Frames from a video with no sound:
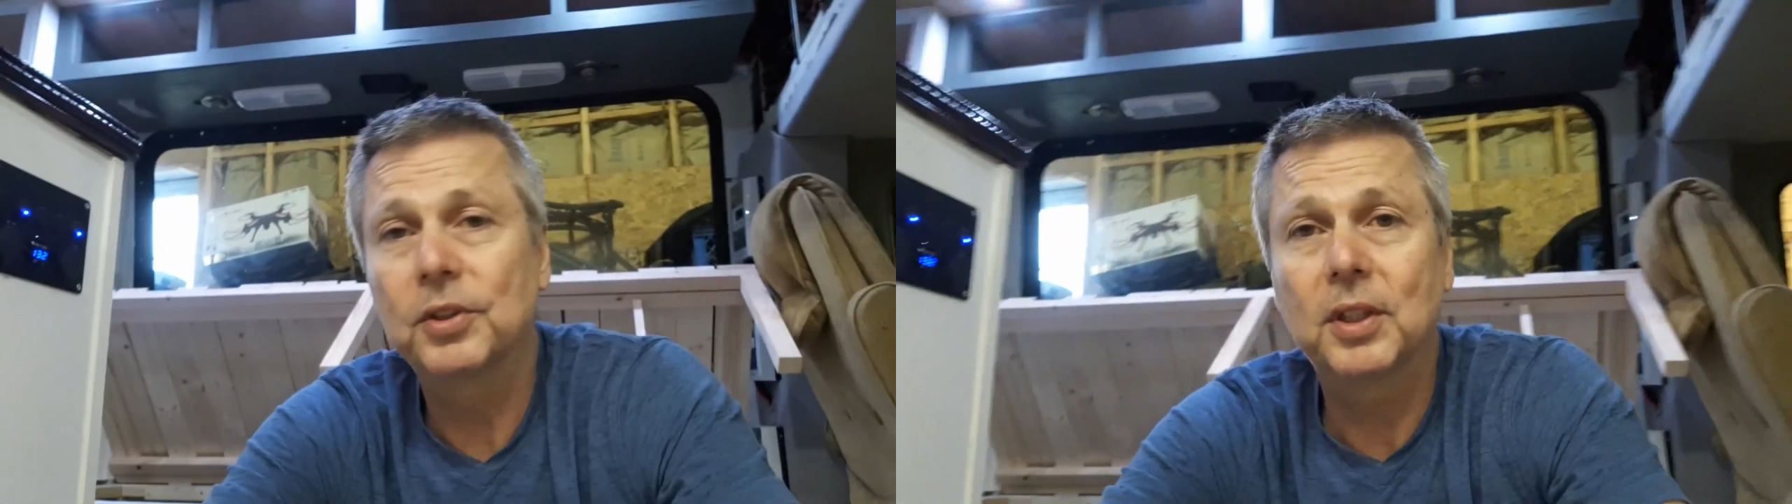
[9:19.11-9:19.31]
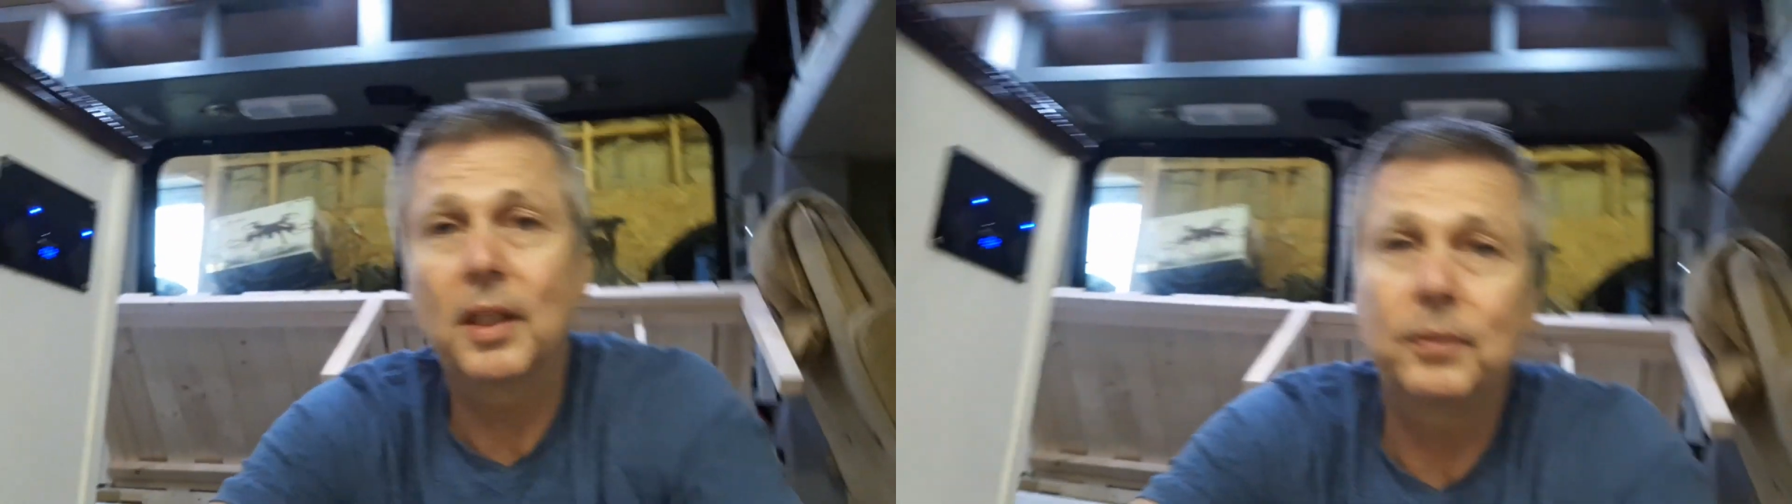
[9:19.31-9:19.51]

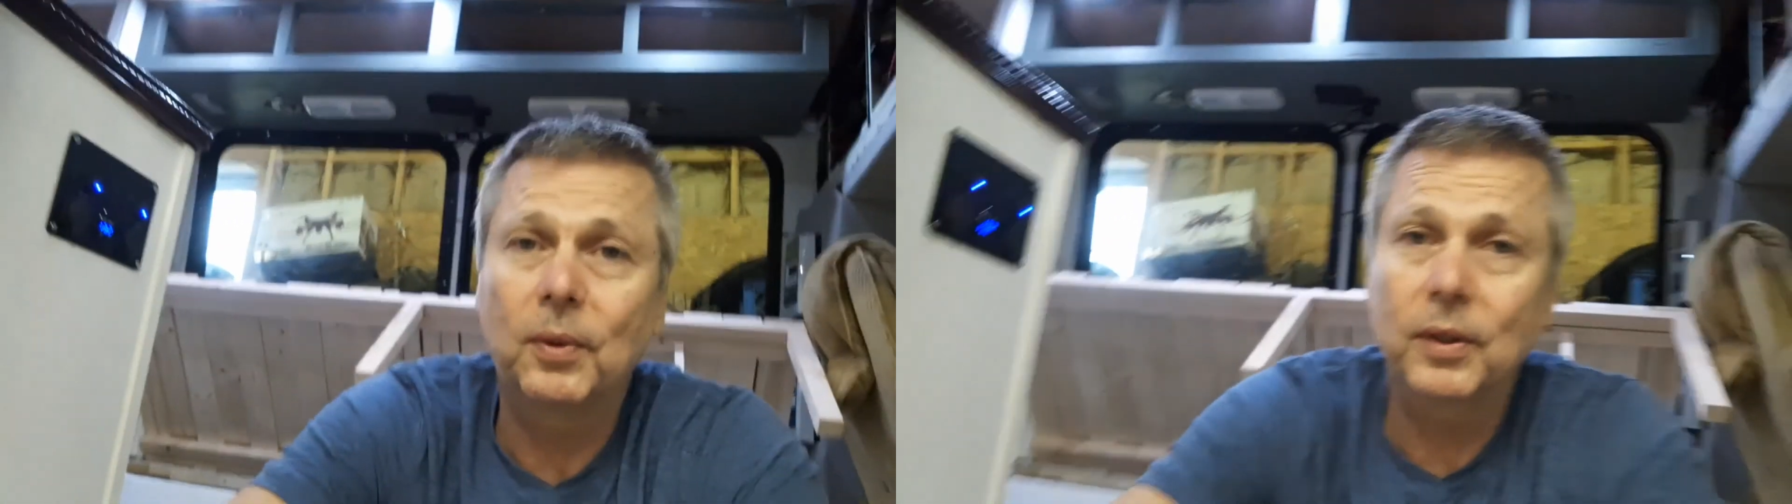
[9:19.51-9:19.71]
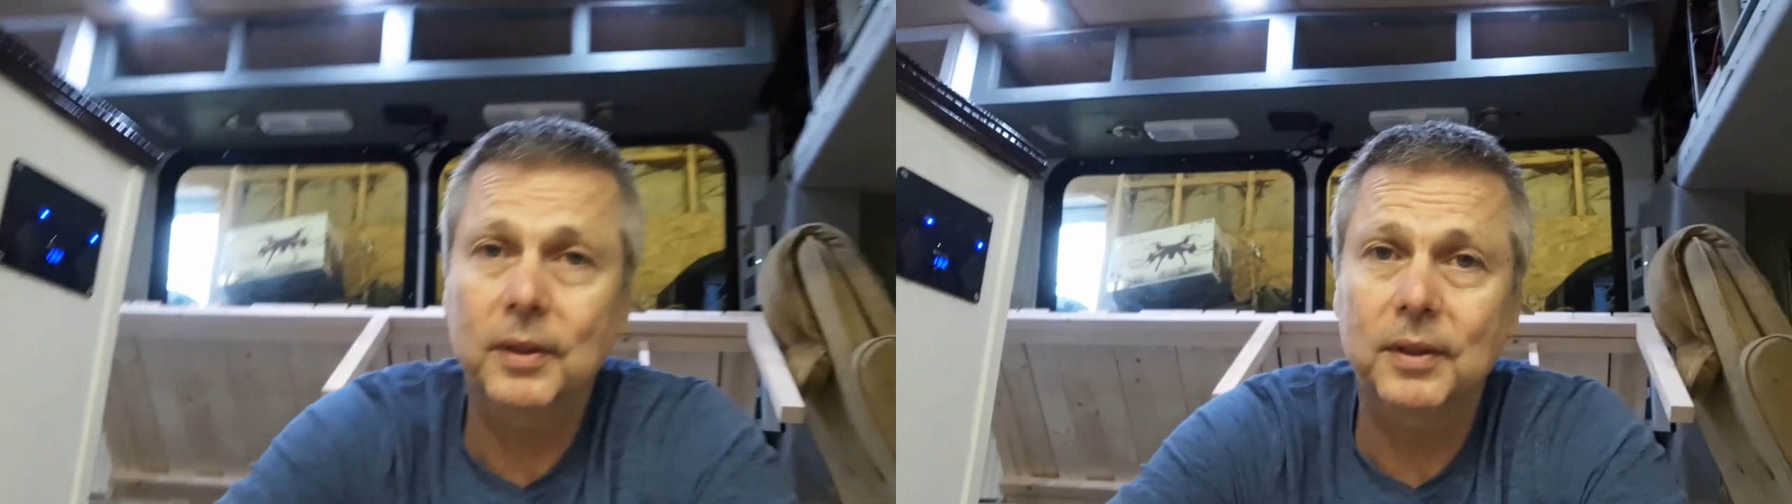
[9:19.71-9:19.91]
stuff
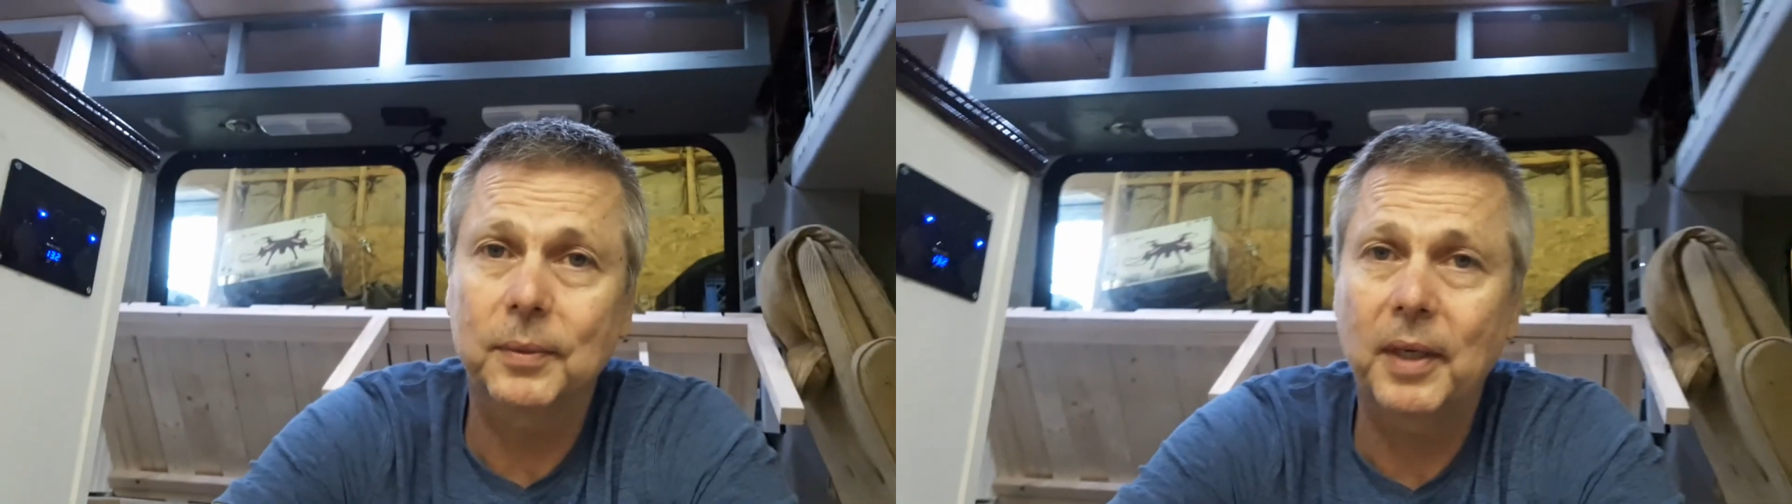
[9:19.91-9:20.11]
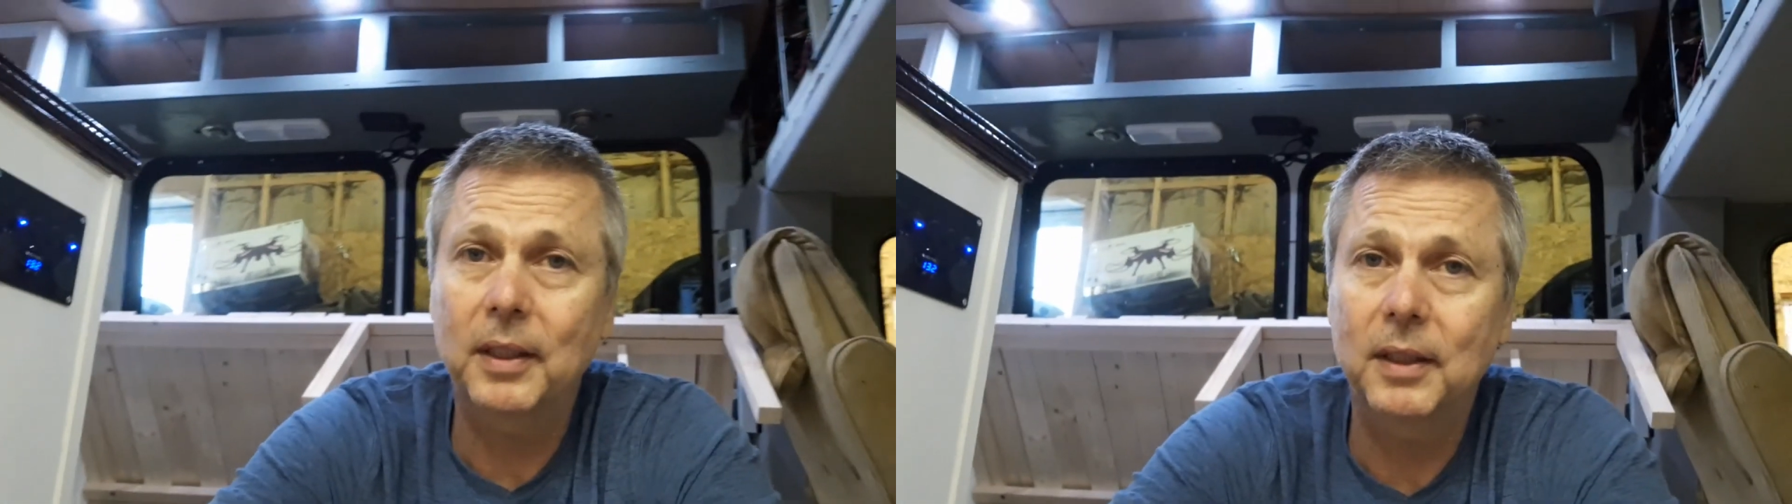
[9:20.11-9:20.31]
works
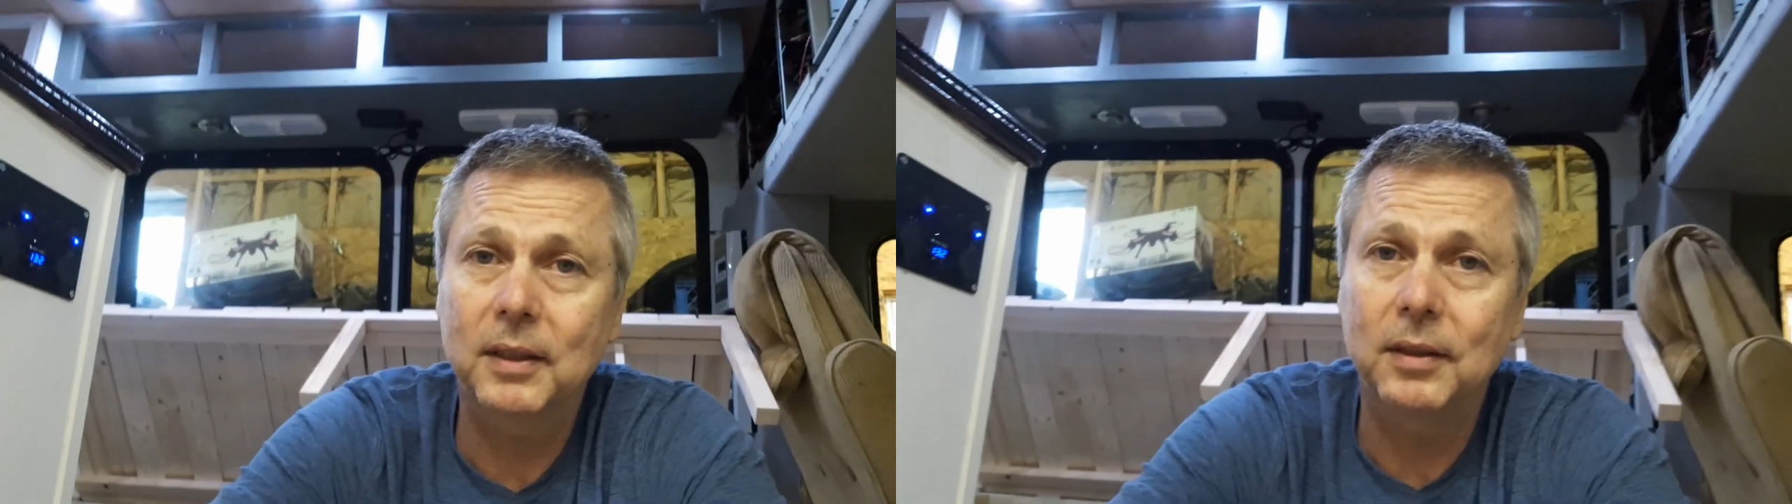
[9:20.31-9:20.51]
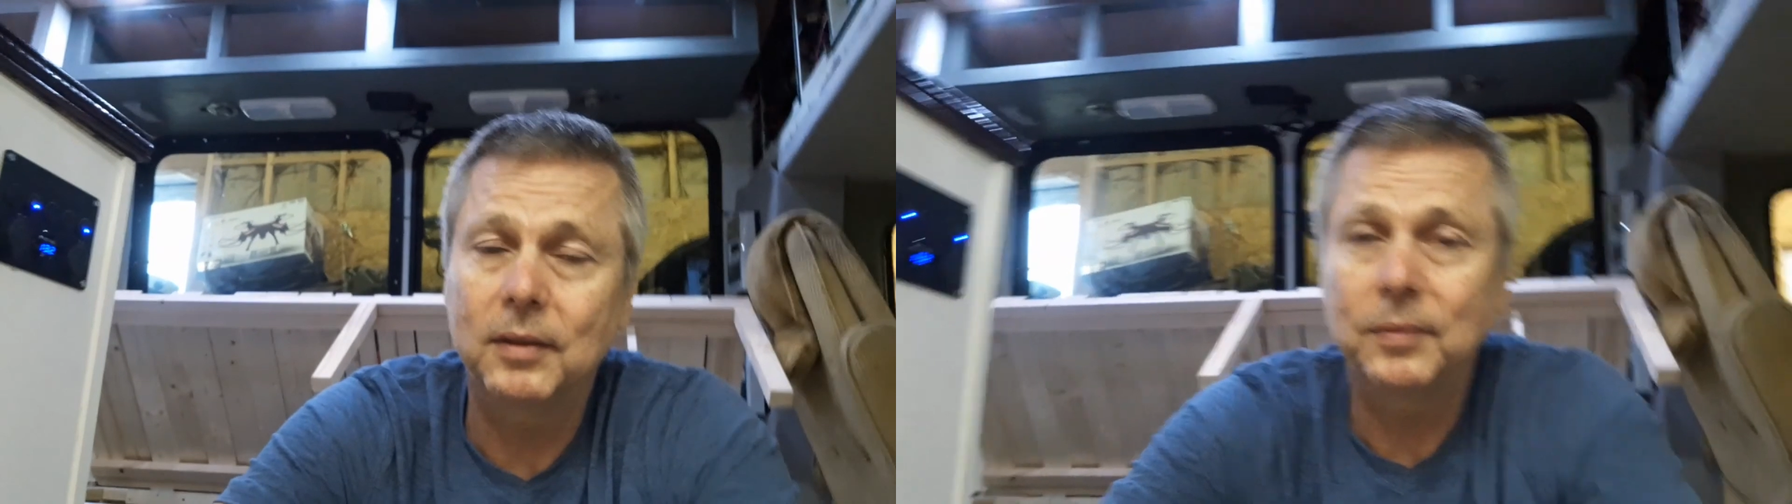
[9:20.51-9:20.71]
around it,
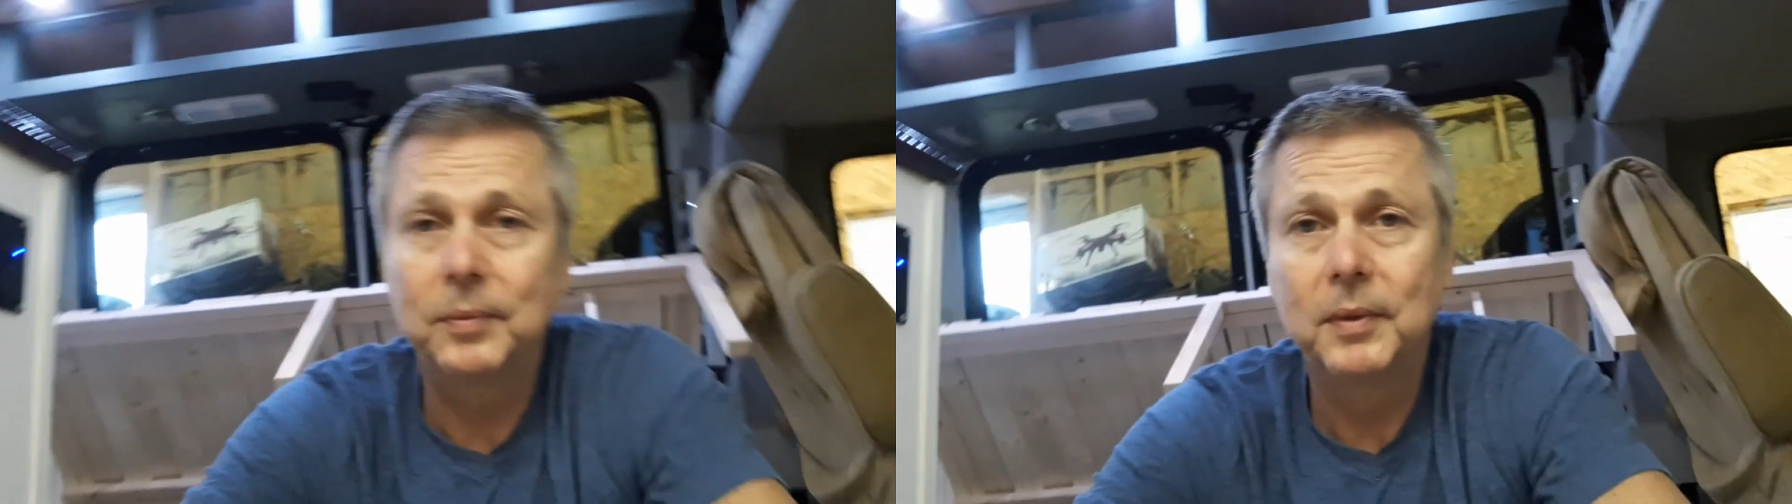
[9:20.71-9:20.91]
and